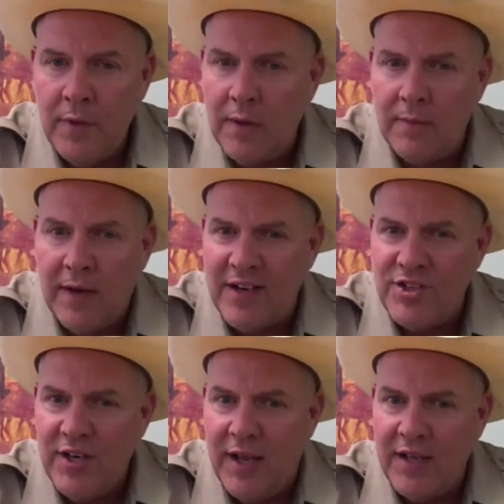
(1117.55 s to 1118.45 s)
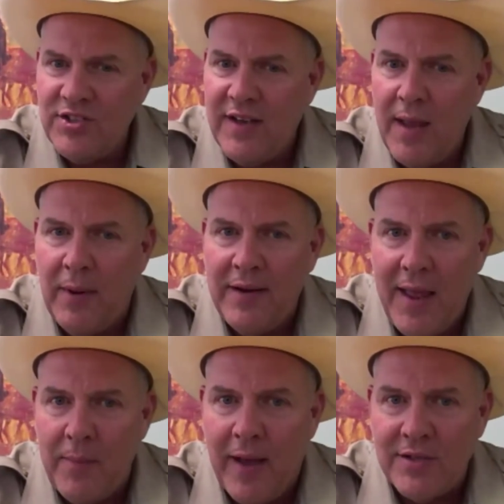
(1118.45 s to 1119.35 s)
Yeah, I got to check. So, it's a day by
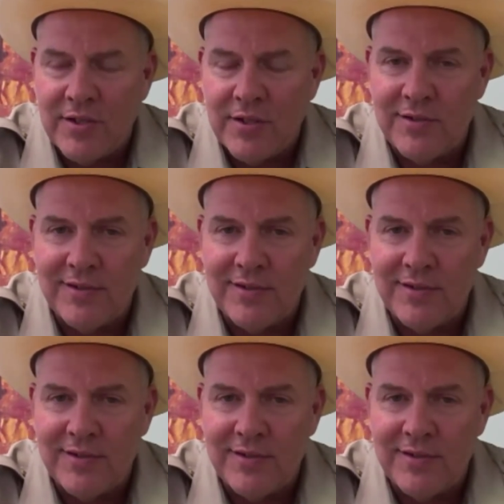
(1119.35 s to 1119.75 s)
day basis.